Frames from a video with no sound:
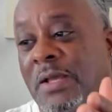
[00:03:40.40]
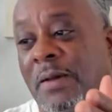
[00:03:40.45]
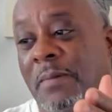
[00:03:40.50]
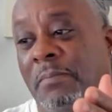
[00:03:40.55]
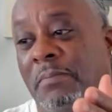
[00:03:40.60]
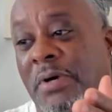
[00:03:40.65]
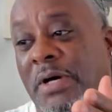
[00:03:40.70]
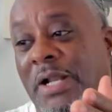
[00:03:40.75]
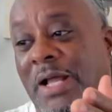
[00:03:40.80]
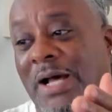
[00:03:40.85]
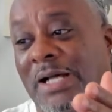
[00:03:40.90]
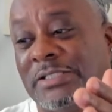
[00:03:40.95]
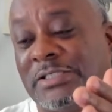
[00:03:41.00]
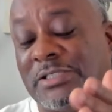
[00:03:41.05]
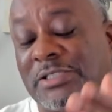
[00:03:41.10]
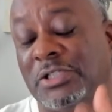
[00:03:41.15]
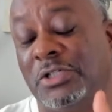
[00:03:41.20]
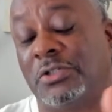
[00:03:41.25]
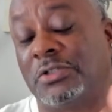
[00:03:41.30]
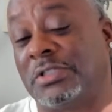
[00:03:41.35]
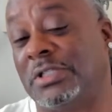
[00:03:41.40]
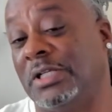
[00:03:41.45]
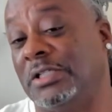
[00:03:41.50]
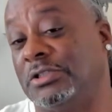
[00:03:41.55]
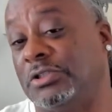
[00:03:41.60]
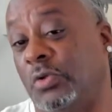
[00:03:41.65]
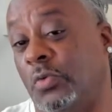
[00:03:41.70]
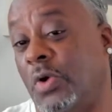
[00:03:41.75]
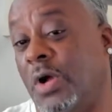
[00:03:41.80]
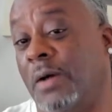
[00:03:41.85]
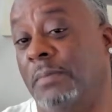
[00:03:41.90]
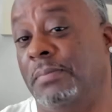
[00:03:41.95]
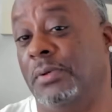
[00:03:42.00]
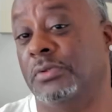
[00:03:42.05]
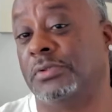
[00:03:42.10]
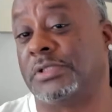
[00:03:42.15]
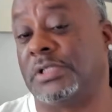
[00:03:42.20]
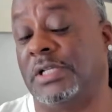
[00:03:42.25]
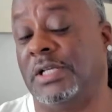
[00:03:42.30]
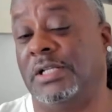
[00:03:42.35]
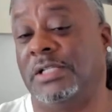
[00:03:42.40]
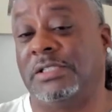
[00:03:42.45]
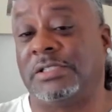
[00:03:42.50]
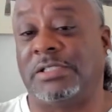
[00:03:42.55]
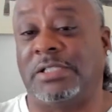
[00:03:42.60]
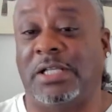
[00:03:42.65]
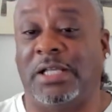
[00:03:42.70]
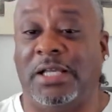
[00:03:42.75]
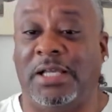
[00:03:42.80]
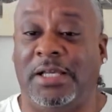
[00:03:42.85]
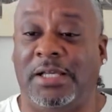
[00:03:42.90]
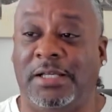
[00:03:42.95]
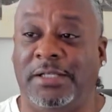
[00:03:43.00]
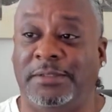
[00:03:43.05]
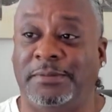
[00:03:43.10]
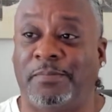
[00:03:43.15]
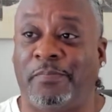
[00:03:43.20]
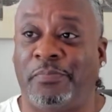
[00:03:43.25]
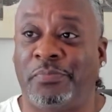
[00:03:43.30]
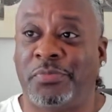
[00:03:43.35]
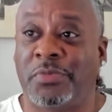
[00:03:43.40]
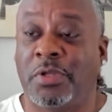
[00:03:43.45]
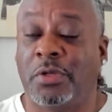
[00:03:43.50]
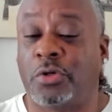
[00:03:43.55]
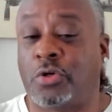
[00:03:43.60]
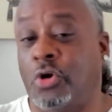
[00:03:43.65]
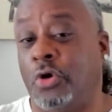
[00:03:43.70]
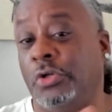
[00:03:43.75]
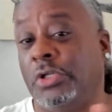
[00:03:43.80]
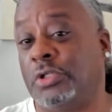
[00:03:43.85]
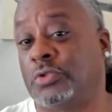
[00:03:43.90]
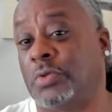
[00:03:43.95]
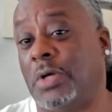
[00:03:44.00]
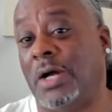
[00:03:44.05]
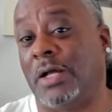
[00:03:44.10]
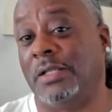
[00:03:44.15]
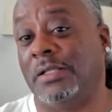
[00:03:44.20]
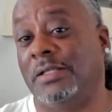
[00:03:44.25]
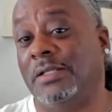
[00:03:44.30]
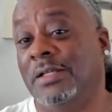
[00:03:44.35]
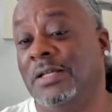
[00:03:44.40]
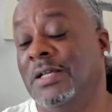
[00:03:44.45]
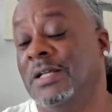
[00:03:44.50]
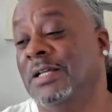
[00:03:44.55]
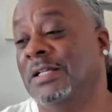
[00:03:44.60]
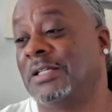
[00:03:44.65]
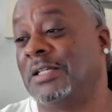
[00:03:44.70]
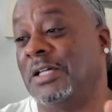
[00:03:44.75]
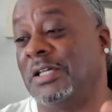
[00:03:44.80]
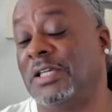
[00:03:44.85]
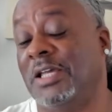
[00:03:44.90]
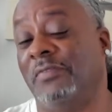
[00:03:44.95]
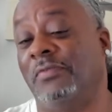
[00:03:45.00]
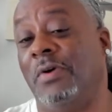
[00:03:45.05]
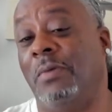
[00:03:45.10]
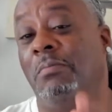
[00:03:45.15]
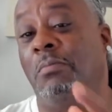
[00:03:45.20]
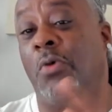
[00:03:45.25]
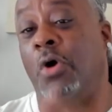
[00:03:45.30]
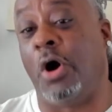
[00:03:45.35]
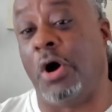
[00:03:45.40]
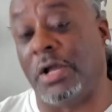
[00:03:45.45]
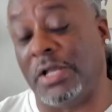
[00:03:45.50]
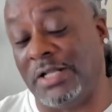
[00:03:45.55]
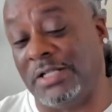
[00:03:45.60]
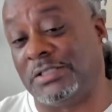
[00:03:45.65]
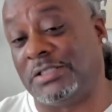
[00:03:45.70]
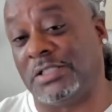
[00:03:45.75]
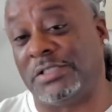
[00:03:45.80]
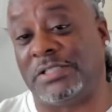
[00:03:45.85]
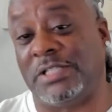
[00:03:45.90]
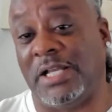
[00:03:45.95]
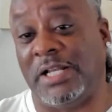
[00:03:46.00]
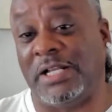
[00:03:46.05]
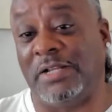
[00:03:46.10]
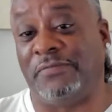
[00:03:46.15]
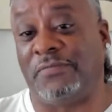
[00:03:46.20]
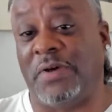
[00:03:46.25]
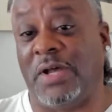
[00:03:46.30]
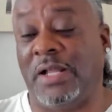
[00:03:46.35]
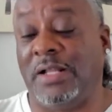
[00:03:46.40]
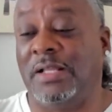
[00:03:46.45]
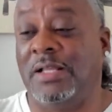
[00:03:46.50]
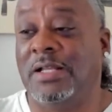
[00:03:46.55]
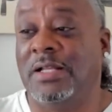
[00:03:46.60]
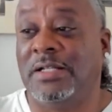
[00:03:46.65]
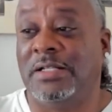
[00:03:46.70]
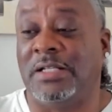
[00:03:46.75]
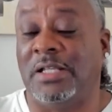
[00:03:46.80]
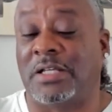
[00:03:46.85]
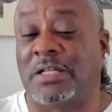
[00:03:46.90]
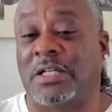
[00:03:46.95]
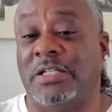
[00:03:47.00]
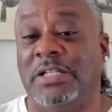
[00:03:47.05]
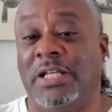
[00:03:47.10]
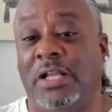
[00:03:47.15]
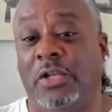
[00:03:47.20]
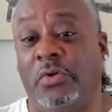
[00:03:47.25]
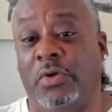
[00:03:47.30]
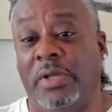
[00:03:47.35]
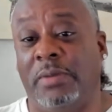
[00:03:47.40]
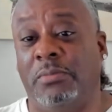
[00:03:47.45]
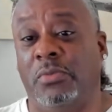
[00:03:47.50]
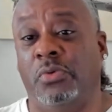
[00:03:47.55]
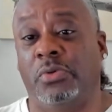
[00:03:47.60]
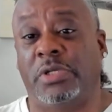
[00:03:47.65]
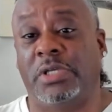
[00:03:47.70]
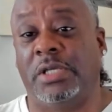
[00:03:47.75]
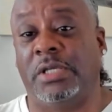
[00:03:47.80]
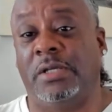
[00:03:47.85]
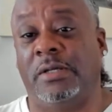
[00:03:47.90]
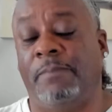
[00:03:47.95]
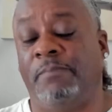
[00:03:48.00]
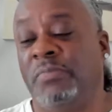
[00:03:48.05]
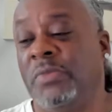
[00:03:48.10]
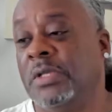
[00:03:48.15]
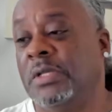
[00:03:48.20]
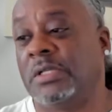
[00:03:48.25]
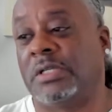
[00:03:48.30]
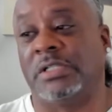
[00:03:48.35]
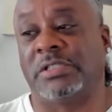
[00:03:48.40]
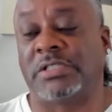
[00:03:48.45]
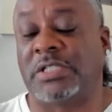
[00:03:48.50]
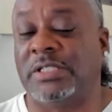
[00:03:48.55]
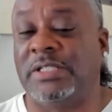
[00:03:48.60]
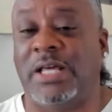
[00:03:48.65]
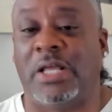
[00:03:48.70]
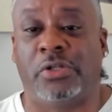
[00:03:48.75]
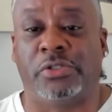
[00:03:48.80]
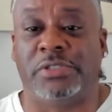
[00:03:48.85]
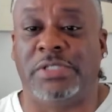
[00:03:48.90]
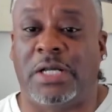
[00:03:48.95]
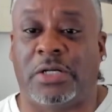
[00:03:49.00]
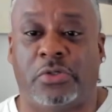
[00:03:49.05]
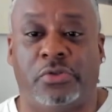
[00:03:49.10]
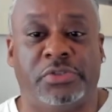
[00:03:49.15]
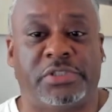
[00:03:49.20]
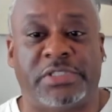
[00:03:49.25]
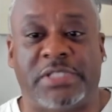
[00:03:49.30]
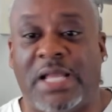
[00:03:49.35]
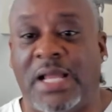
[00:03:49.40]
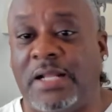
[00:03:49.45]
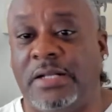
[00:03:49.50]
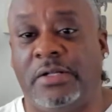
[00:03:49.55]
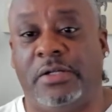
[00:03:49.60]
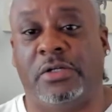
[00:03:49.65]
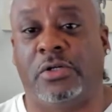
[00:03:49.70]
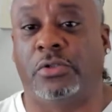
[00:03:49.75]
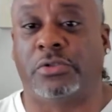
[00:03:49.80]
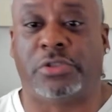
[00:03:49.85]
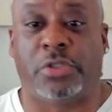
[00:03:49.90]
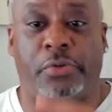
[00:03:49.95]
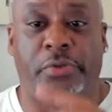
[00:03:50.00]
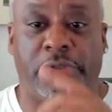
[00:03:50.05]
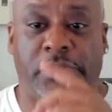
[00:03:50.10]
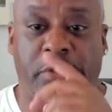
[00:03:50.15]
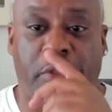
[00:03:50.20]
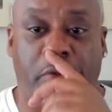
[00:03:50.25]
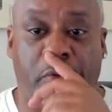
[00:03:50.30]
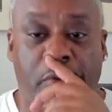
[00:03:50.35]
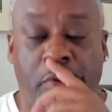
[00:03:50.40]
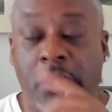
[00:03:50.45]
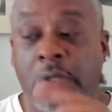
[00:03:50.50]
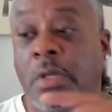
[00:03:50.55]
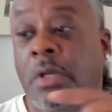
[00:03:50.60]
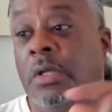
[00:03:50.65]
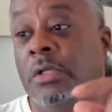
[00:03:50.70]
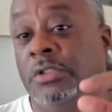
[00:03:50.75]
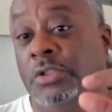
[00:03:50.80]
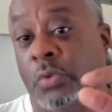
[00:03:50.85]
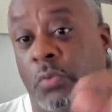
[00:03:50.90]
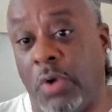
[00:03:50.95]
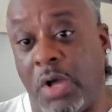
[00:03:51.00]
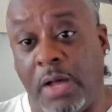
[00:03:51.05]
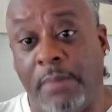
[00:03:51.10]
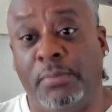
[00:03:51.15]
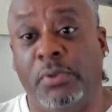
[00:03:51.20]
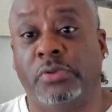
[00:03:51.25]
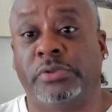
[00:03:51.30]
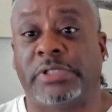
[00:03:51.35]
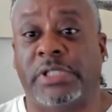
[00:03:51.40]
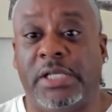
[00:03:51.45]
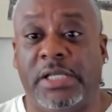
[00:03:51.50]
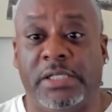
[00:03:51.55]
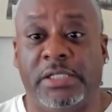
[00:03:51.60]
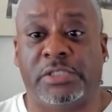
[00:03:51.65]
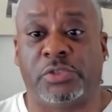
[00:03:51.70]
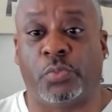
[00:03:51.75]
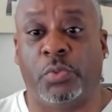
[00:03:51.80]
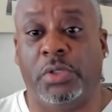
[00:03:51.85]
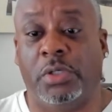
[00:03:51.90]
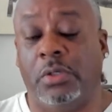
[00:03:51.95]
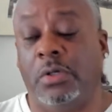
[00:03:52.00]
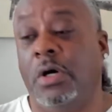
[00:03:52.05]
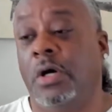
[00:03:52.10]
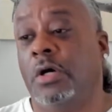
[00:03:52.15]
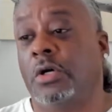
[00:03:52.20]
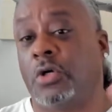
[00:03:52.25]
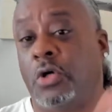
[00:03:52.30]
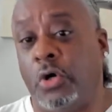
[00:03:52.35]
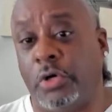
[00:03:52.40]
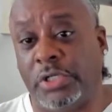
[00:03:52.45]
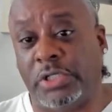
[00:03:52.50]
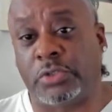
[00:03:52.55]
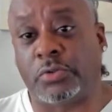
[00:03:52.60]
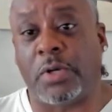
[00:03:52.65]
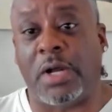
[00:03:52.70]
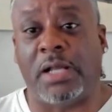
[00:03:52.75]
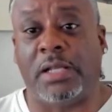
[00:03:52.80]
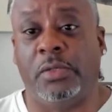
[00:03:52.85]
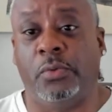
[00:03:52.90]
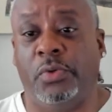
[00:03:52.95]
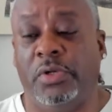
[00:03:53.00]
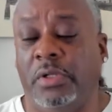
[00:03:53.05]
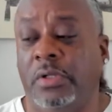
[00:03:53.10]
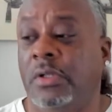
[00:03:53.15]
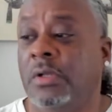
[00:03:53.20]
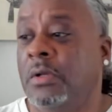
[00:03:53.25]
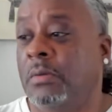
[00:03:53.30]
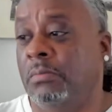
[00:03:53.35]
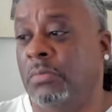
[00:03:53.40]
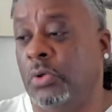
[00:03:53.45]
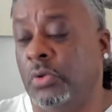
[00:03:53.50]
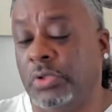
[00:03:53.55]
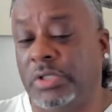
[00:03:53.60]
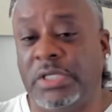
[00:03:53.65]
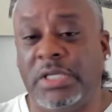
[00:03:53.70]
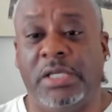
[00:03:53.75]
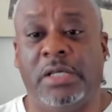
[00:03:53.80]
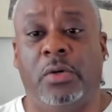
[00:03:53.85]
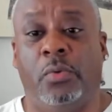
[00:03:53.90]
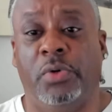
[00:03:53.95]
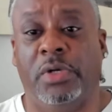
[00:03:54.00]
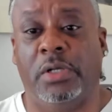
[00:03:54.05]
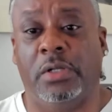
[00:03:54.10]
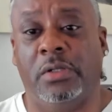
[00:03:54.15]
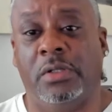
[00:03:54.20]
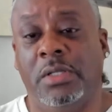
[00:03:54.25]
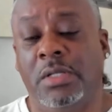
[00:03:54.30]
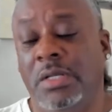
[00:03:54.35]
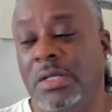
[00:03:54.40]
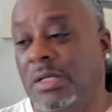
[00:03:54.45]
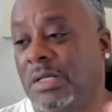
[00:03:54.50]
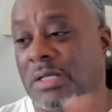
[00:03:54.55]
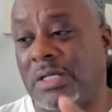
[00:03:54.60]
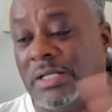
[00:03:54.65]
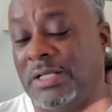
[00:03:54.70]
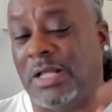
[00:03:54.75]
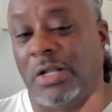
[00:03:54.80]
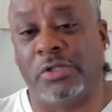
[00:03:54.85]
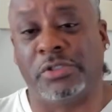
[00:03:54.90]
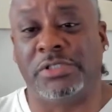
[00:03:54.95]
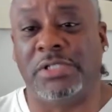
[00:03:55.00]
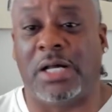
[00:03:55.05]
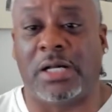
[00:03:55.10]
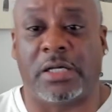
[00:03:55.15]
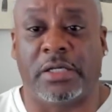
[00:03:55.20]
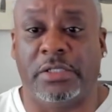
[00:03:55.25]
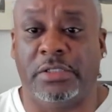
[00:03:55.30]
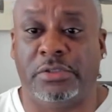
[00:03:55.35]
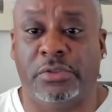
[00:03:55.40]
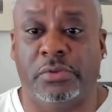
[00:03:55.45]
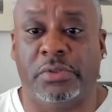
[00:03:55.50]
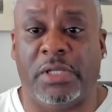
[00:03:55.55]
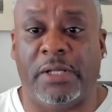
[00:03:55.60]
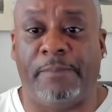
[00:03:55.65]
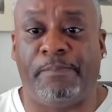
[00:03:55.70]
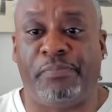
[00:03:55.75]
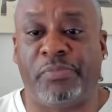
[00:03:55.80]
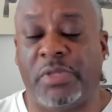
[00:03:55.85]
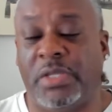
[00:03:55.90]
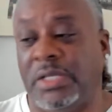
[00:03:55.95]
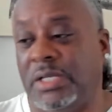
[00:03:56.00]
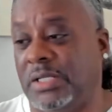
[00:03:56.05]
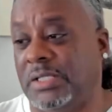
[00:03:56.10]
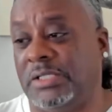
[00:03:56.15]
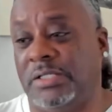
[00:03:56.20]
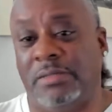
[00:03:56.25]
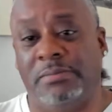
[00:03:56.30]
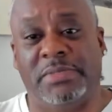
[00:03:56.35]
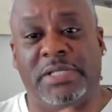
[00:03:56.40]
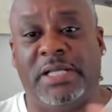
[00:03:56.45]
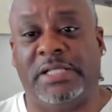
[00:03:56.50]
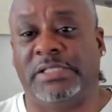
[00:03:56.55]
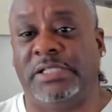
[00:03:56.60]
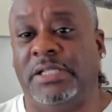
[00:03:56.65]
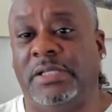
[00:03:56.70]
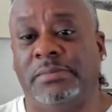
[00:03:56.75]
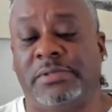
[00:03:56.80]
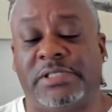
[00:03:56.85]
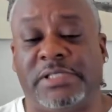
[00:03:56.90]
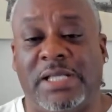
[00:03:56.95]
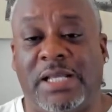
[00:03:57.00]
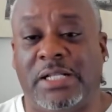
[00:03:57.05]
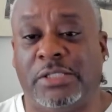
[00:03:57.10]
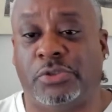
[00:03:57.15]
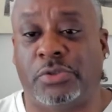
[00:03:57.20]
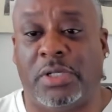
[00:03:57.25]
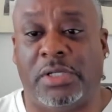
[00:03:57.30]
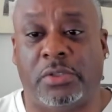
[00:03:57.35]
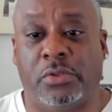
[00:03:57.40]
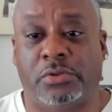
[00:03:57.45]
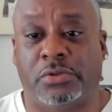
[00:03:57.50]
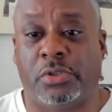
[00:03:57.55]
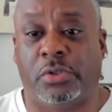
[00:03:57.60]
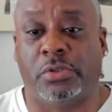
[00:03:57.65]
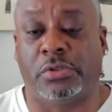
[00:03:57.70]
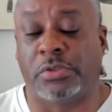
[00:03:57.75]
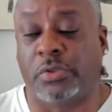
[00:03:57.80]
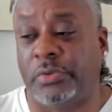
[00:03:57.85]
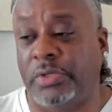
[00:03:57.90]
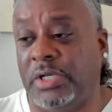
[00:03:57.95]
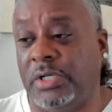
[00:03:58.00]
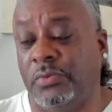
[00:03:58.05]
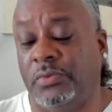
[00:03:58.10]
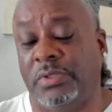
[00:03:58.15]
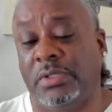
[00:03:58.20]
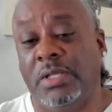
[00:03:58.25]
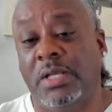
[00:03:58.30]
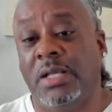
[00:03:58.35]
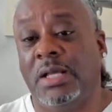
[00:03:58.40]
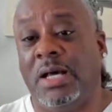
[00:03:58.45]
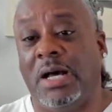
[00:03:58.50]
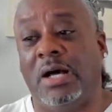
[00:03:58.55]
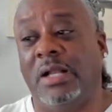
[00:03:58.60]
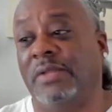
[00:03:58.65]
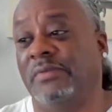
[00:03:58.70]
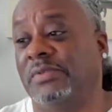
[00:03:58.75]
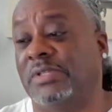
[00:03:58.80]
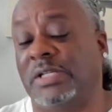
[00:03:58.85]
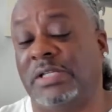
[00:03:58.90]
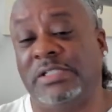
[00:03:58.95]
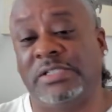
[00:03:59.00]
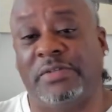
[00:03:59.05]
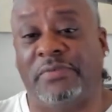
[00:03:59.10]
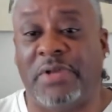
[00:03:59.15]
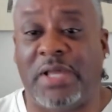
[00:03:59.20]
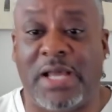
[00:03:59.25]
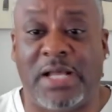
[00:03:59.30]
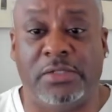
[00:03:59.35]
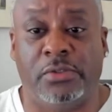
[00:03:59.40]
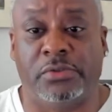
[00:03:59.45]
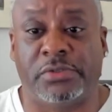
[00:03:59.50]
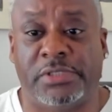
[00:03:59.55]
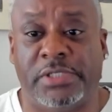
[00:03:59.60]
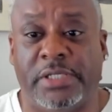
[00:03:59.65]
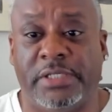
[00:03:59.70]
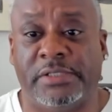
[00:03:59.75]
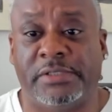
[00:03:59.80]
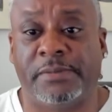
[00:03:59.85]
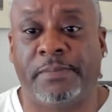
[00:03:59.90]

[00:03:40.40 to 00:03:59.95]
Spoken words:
But I still think Jaron Boots Ennis and Cody Crawley can give a more entertaining fight than Canelo and Munguia, because Canelo's not going to stand there and go toe-to-toe. Jaron Boots Ennis will. Cody Crawley will. Munguia will. Canelo's not going to do that. Them days of him standing trying to go toe-to-toe with anyone, I don't even think he's ever had those days,